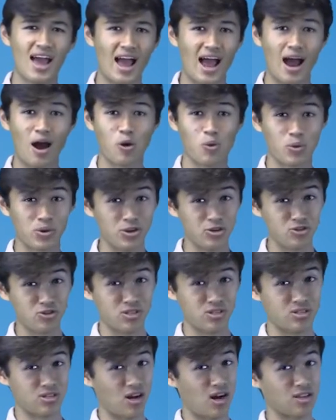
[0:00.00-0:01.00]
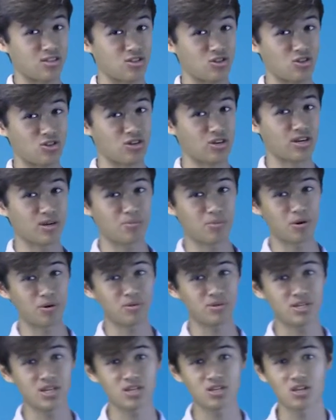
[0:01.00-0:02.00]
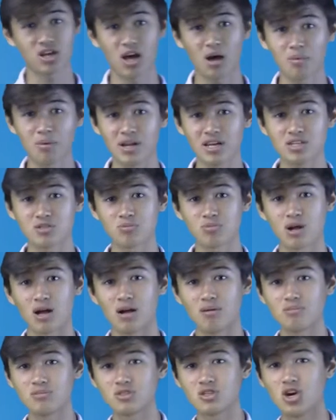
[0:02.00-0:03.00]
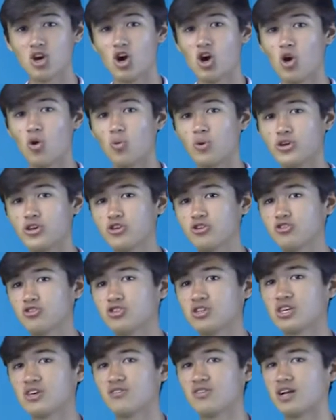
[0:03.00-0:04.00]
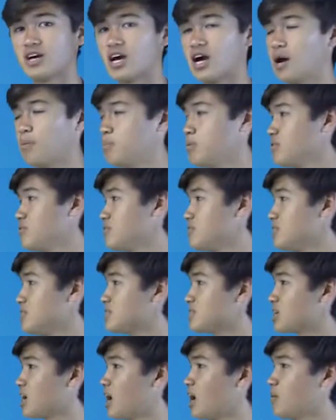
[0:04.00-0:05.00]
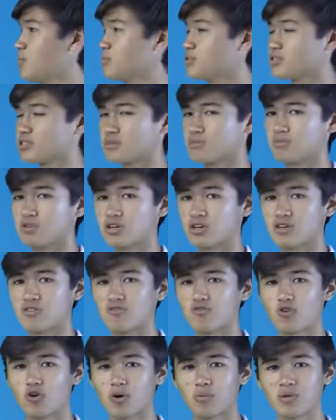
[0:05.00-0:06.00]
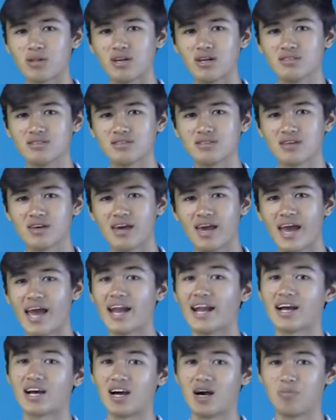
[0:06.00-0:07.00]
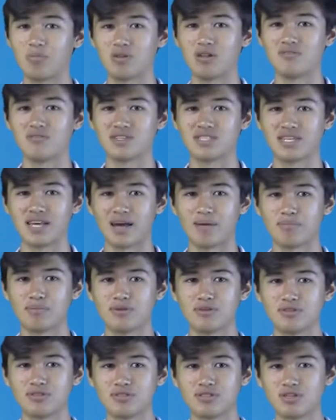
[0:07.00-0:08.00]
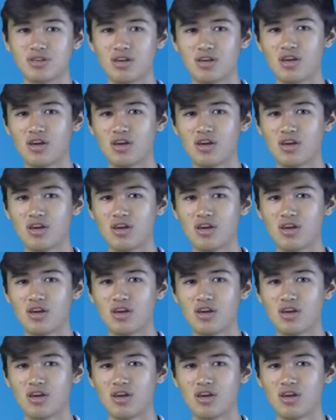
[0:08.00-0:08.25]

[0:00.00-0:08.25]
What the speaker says: How are we usually taught to look at permutation and combination problems? We're usually given a couple of these cumbersome looking formulas and a couple of examples.